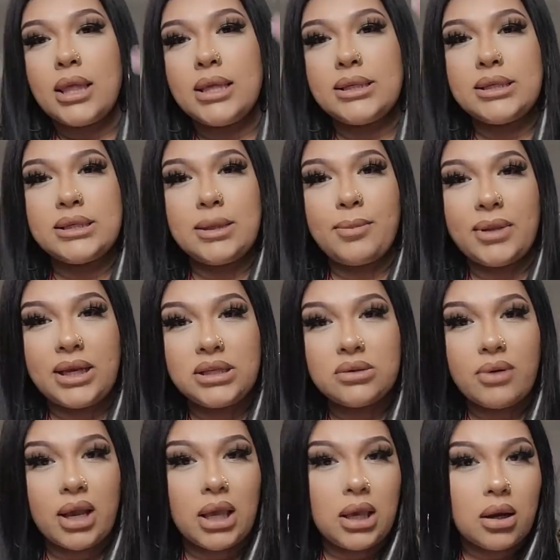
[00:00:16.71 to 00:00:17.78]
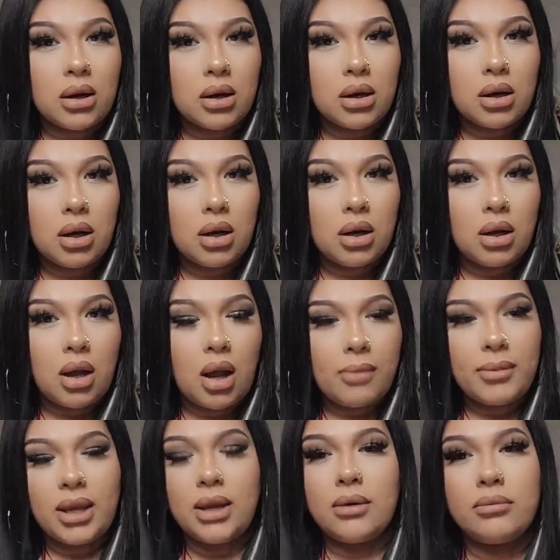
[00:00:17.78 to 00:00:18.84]
This is the place right here. I
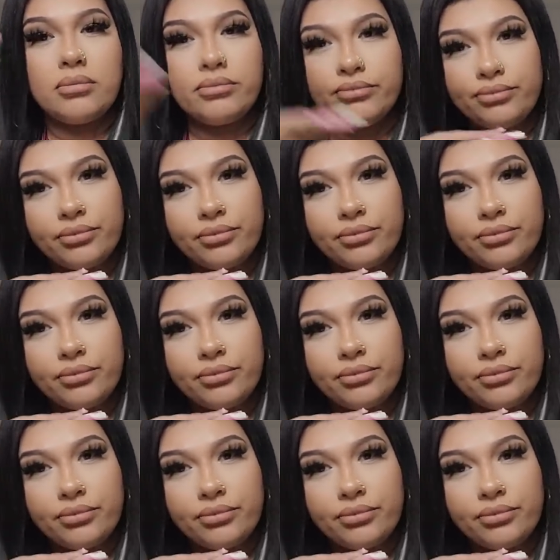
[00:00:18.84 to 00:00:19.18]
mean,